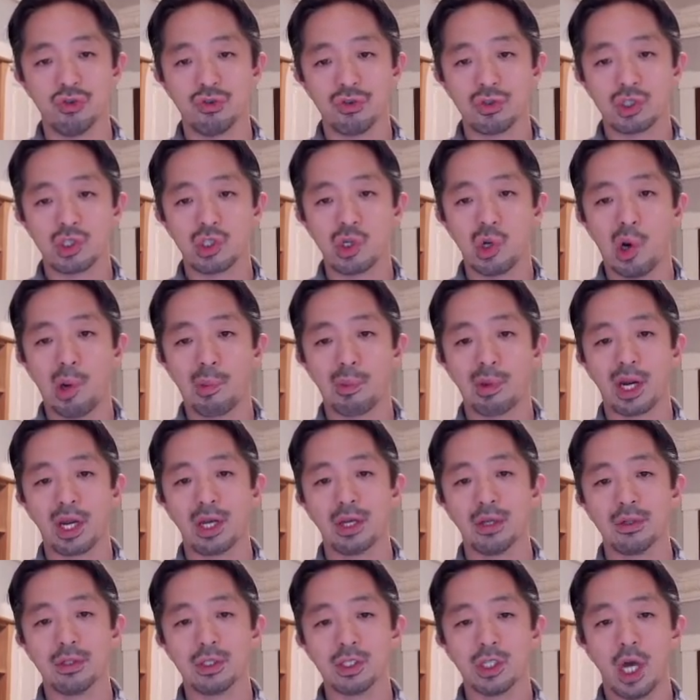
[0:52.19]
So I'm going to
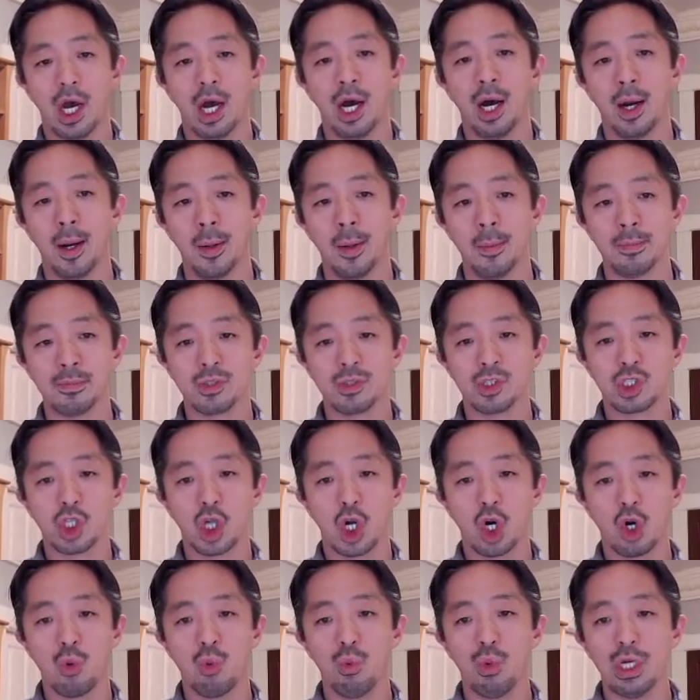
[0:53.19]
um,
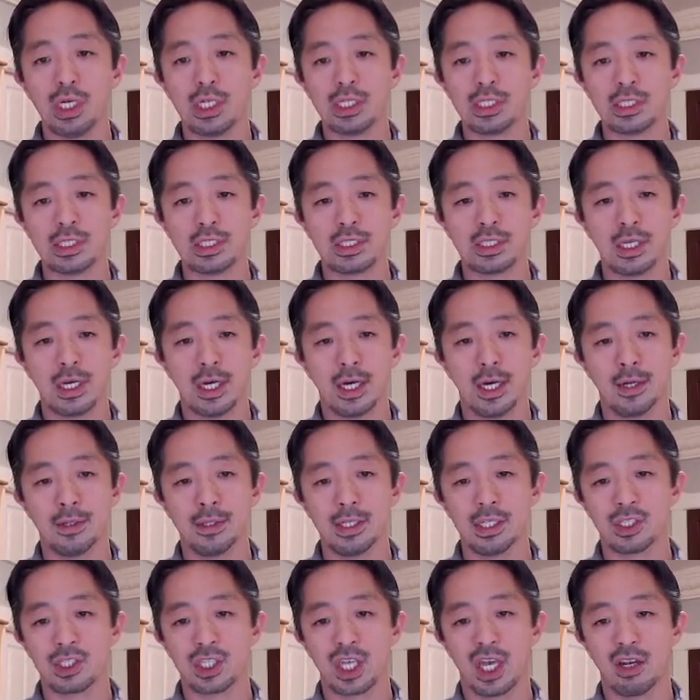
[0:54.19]
start with uh,
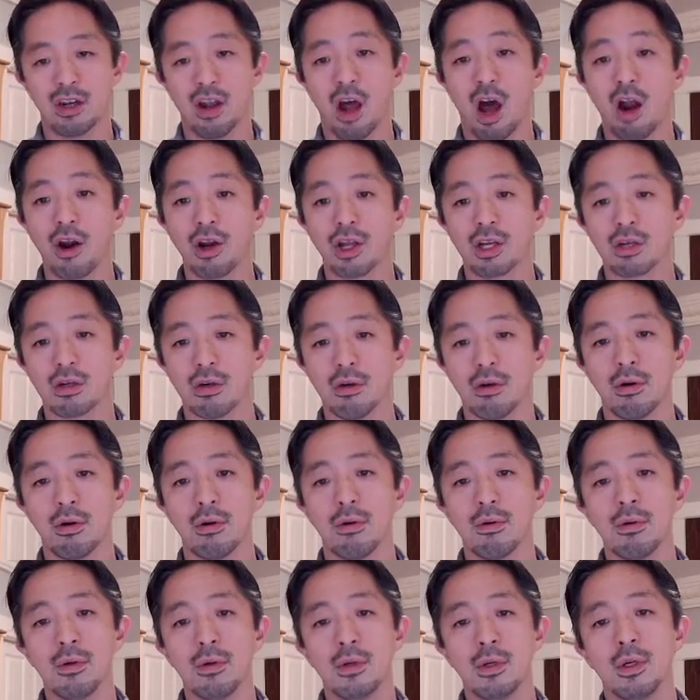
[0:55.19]
this canonical